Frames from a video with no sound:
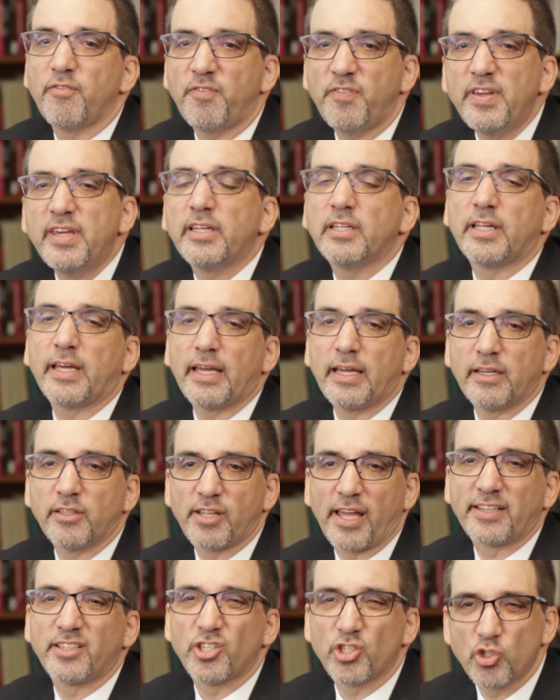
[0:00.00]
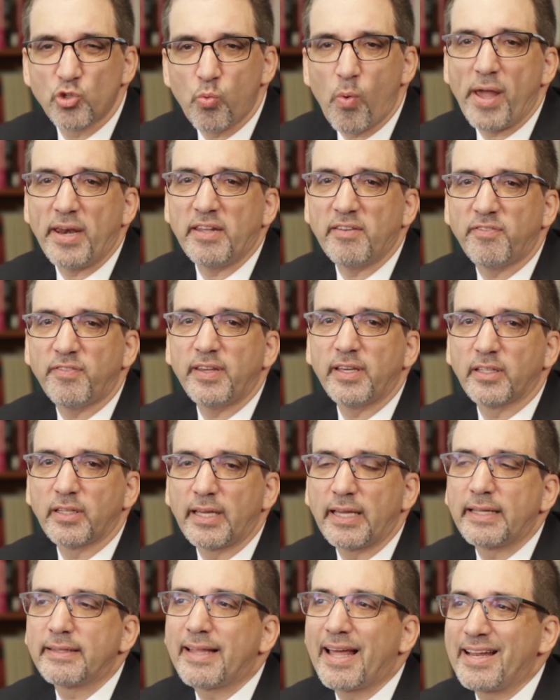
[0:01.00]
feeling, like the sweaty
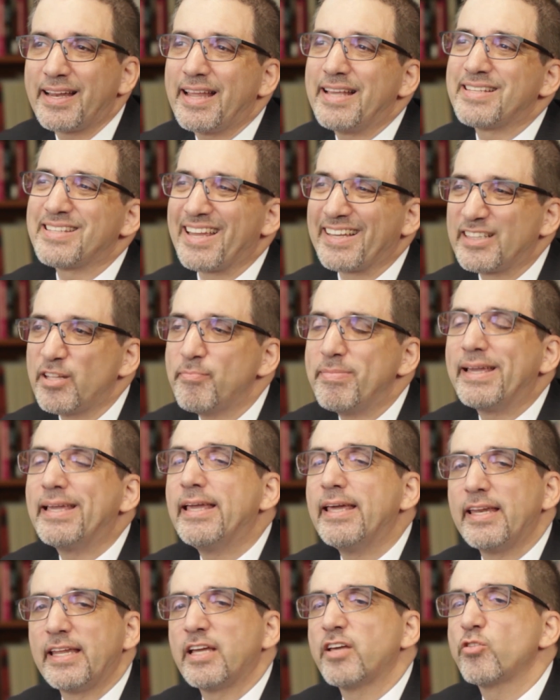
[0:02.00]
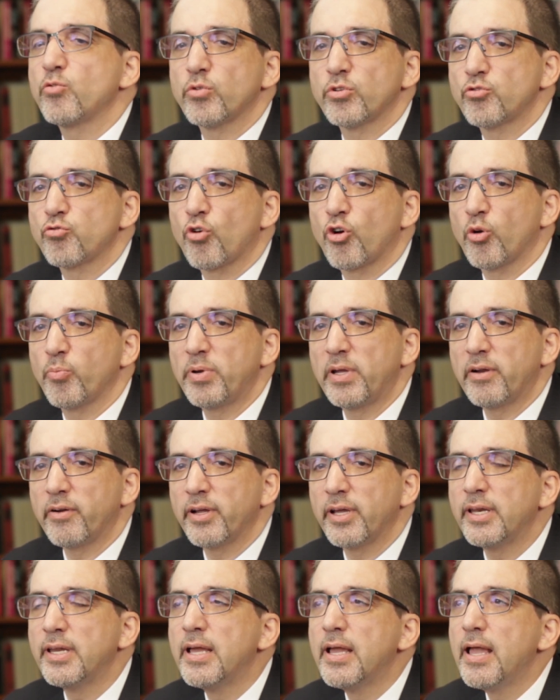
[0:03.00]
feeling that is like the beginning of the withdrawal
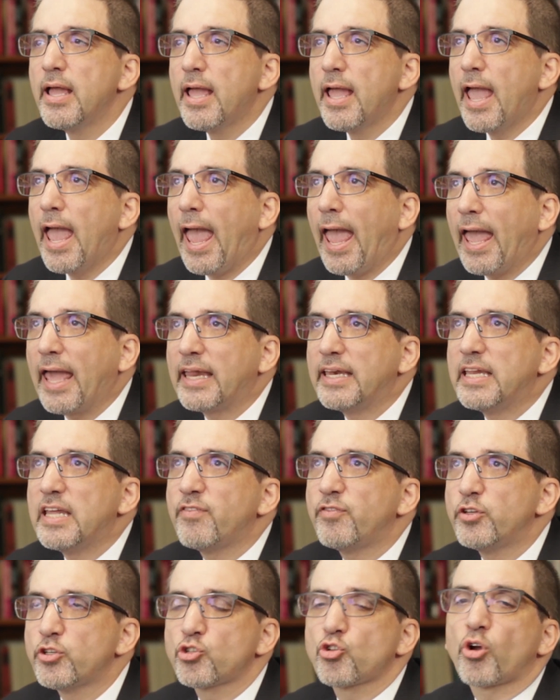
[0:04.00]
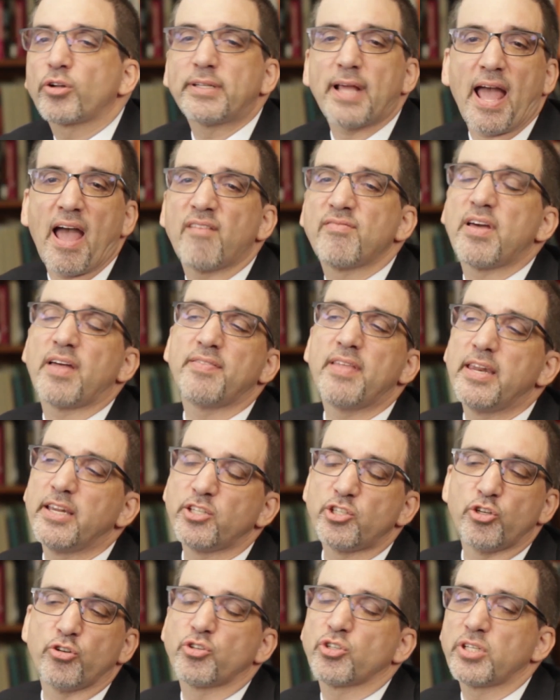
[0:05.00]
period. And if you start to have that, then
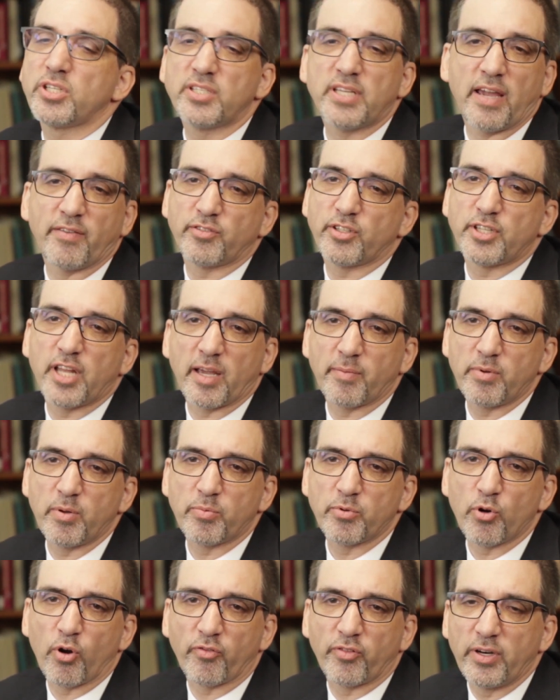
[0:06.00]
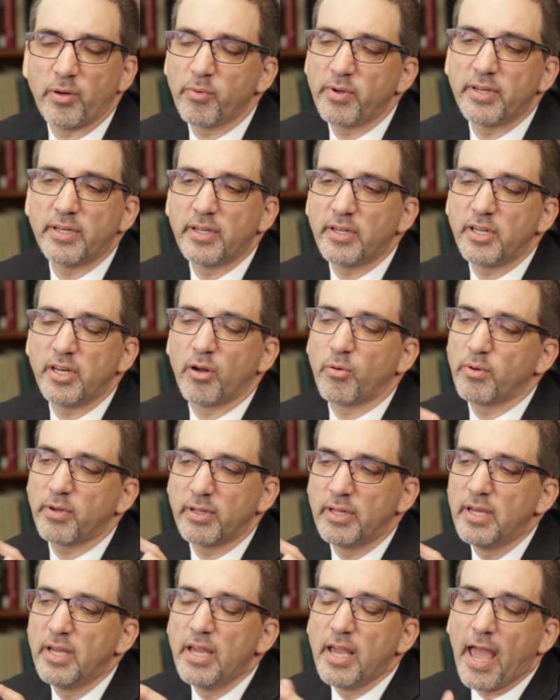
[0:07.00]
it's usually safe to take buprenorphine.
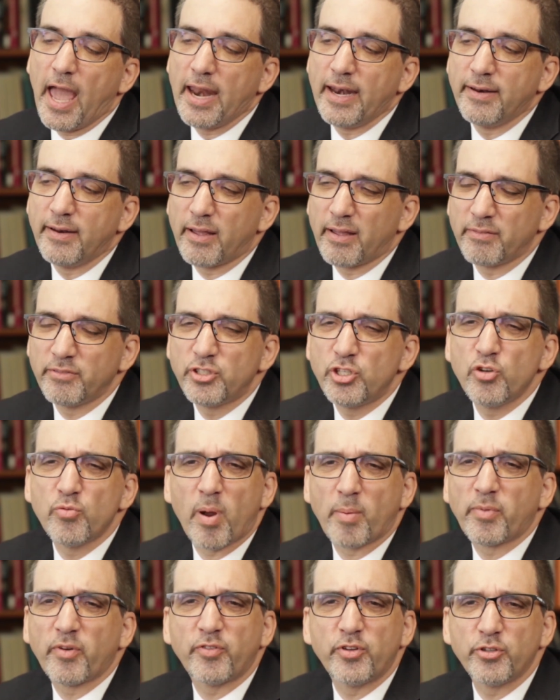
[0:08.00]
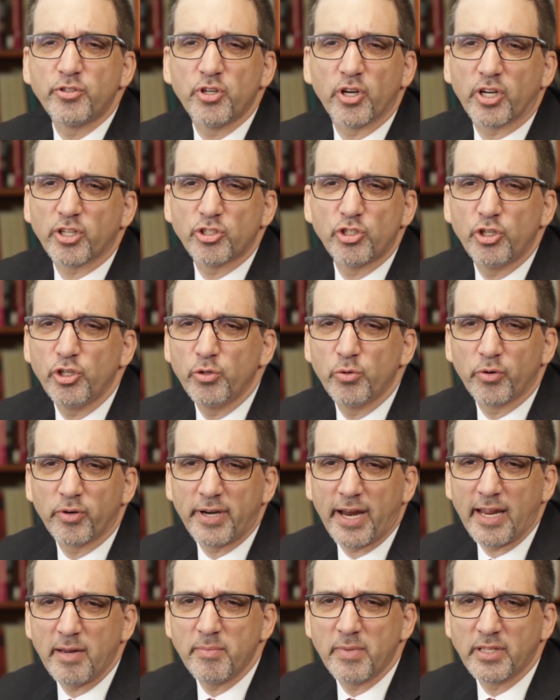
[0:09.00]
And do you remember if you took a 2 or
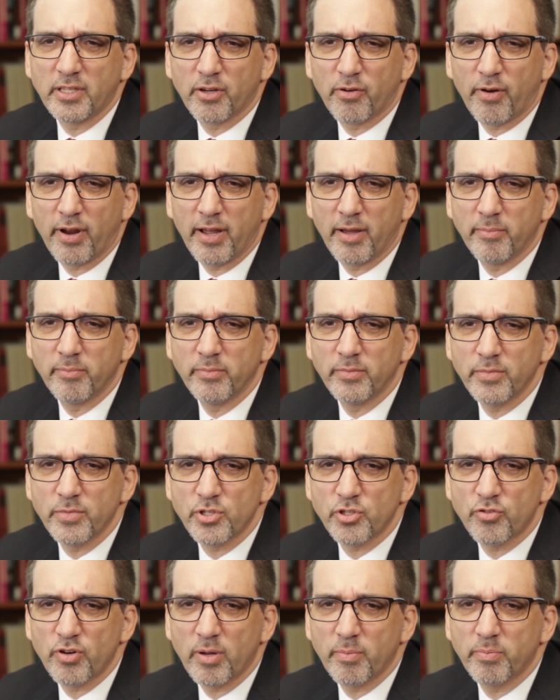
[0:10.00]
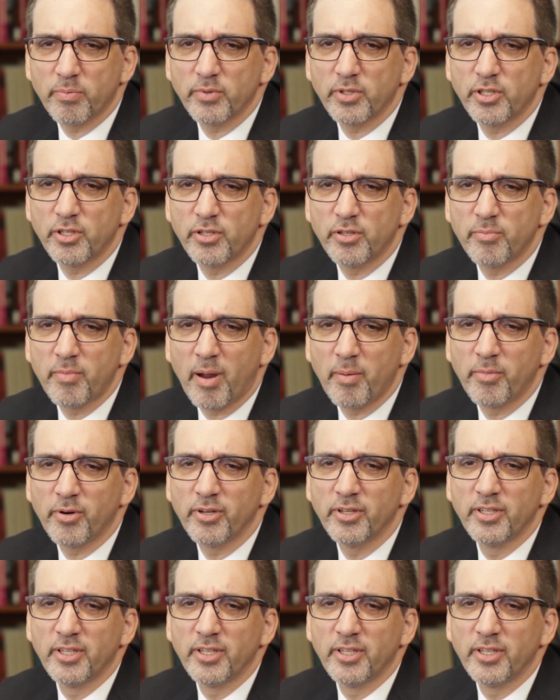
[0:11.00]
an 8 milligram strip? Do you remember?